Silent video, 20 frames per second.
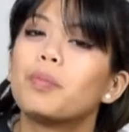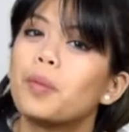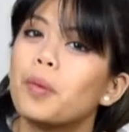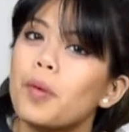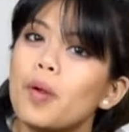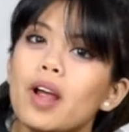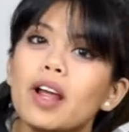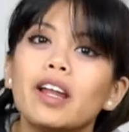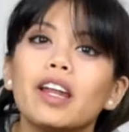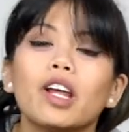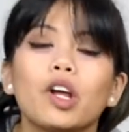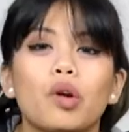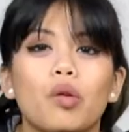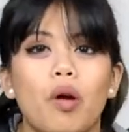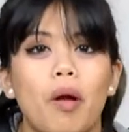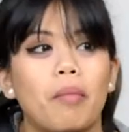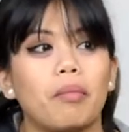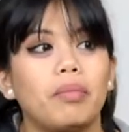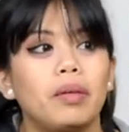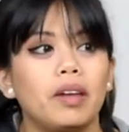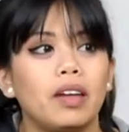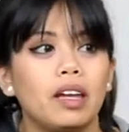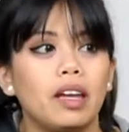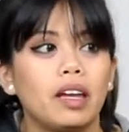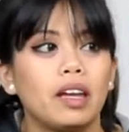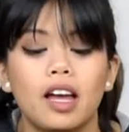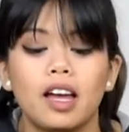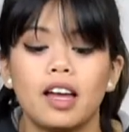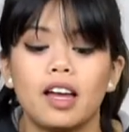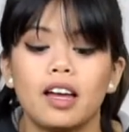pretty
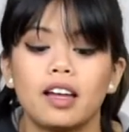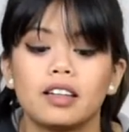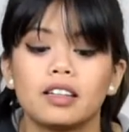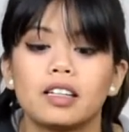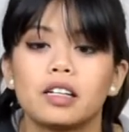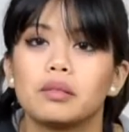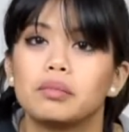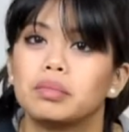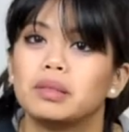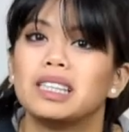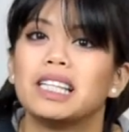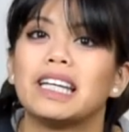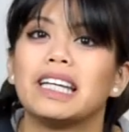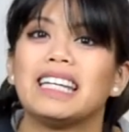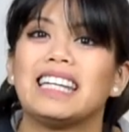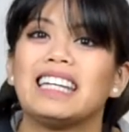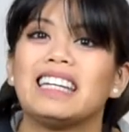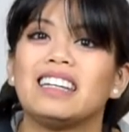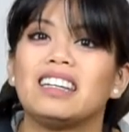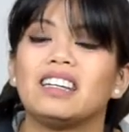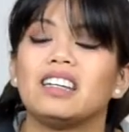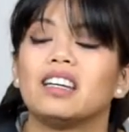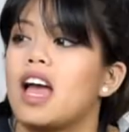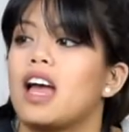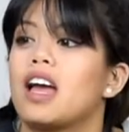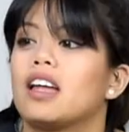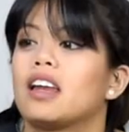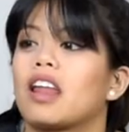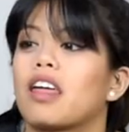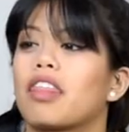grumpy and complainy
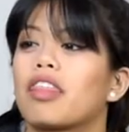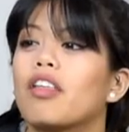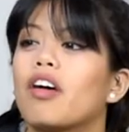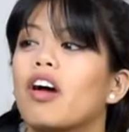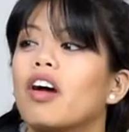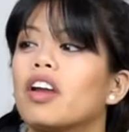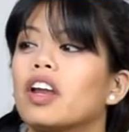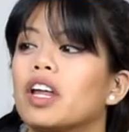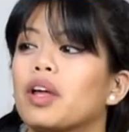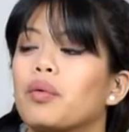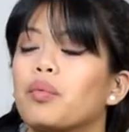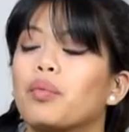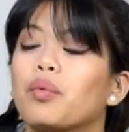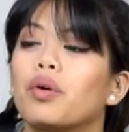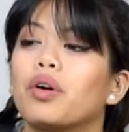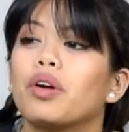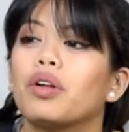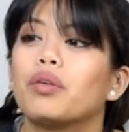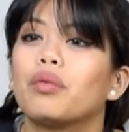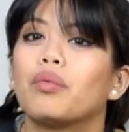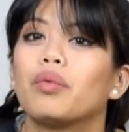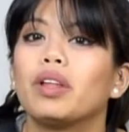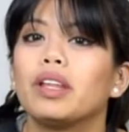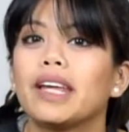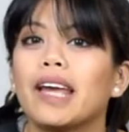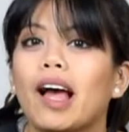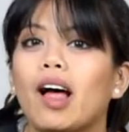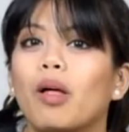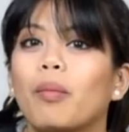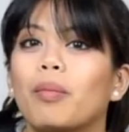and I thought it would
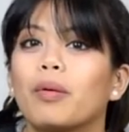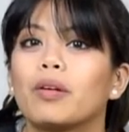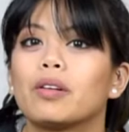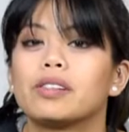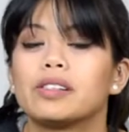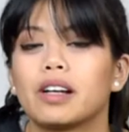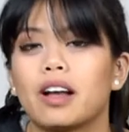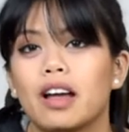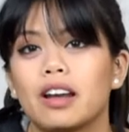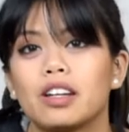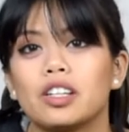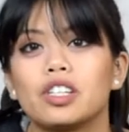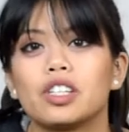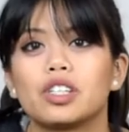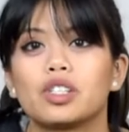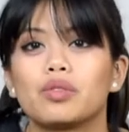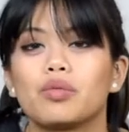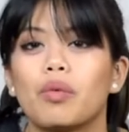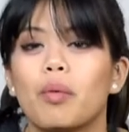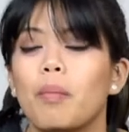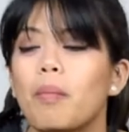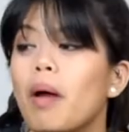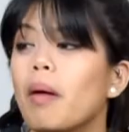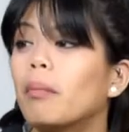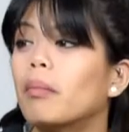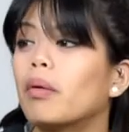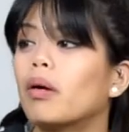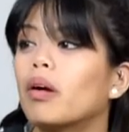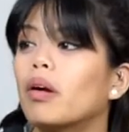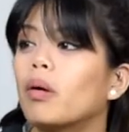really help her to kind of just
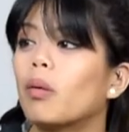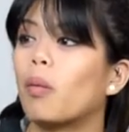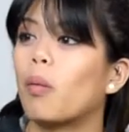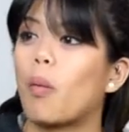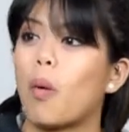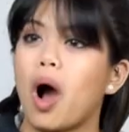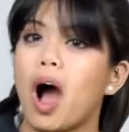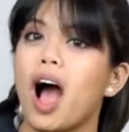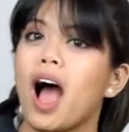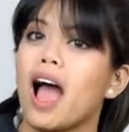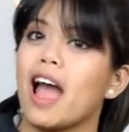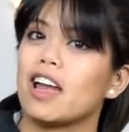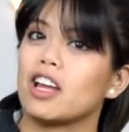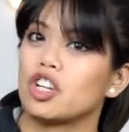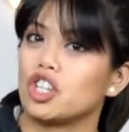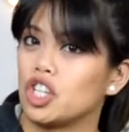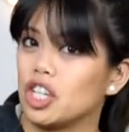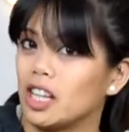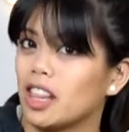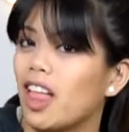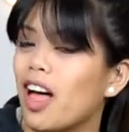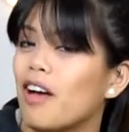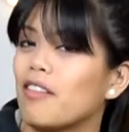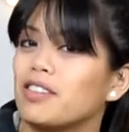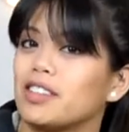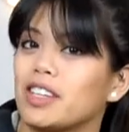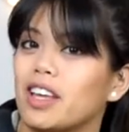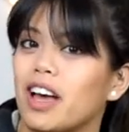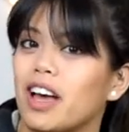remember why she loves